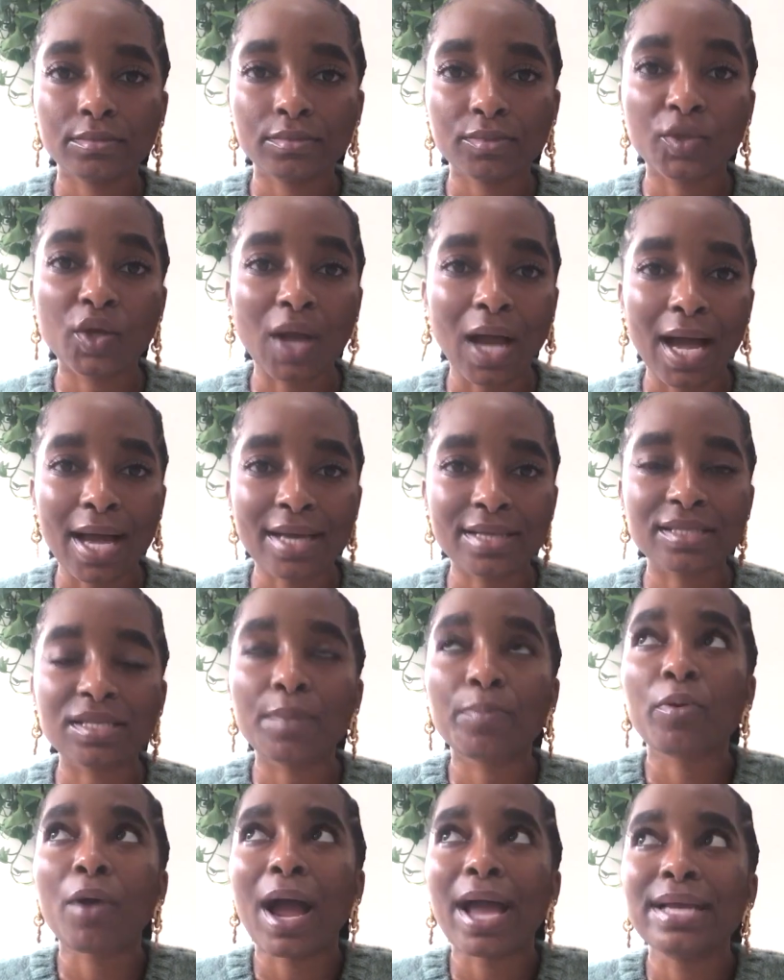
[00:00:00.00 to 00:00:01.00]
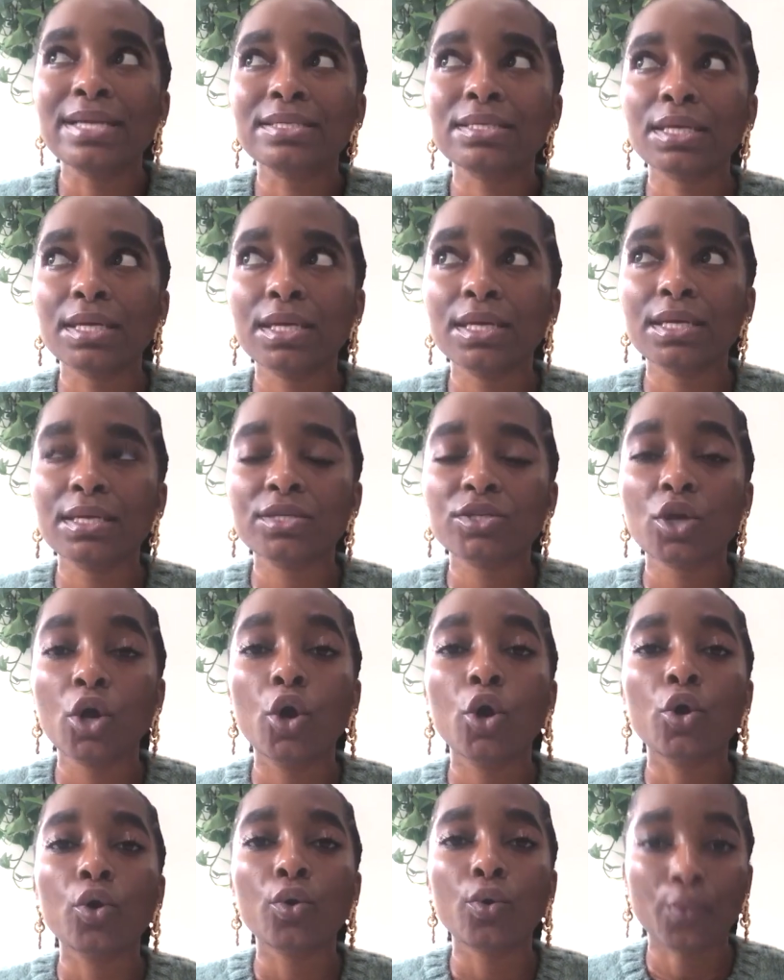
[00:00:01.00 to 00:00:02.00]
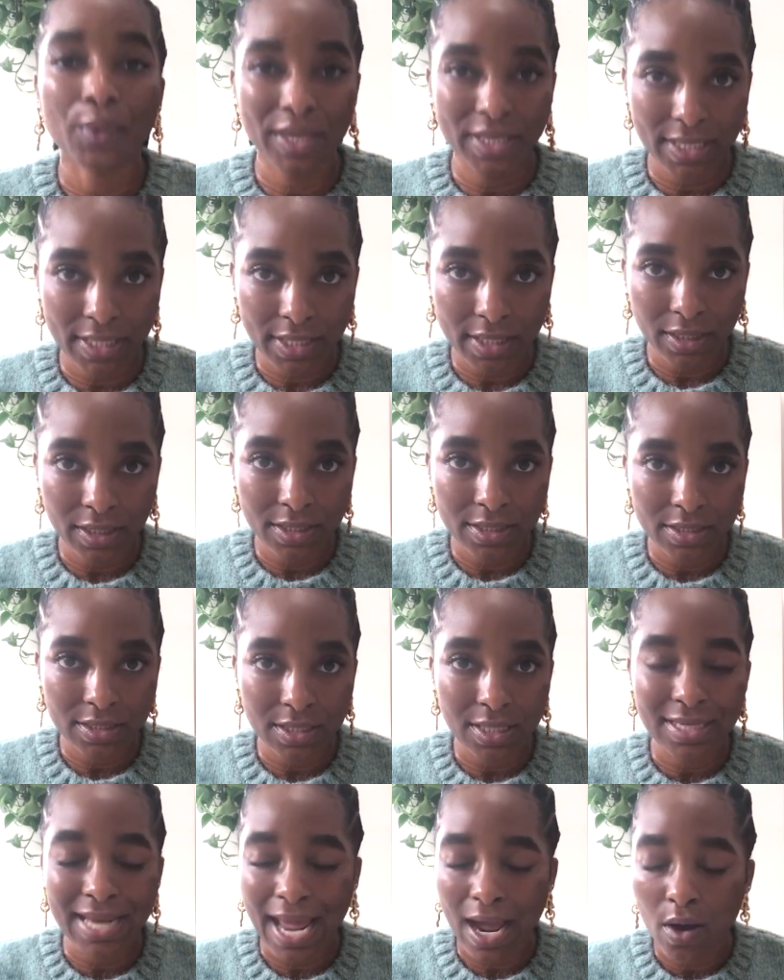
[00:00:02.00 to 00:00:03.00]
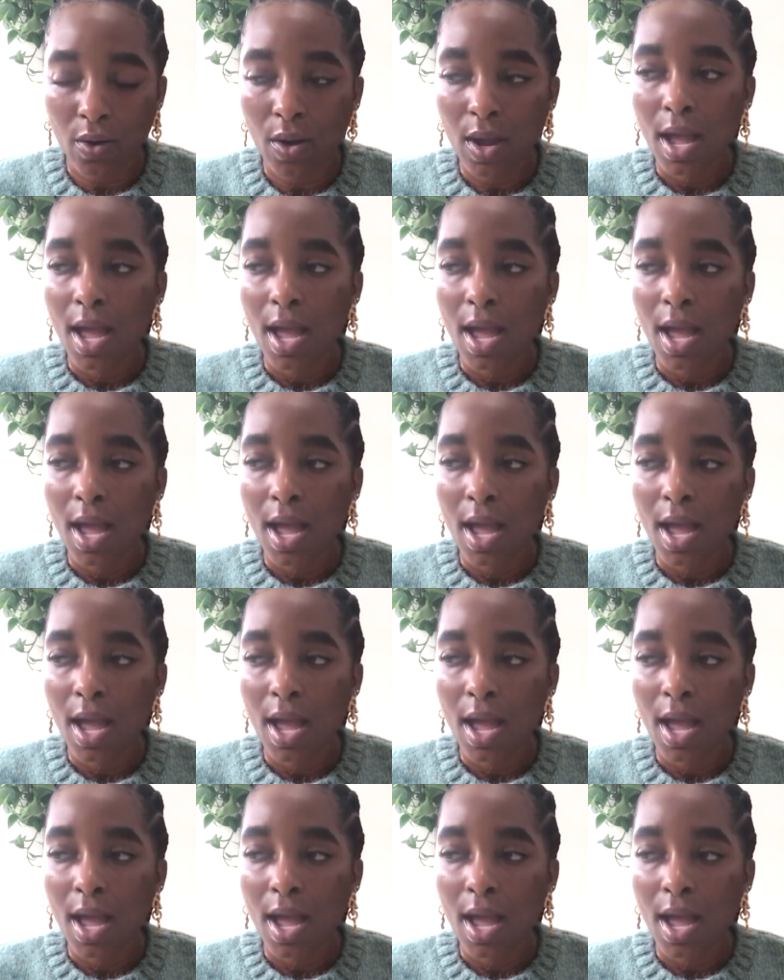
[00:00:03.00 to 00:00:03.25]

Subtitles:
you guys, the price is ridiculous. Now,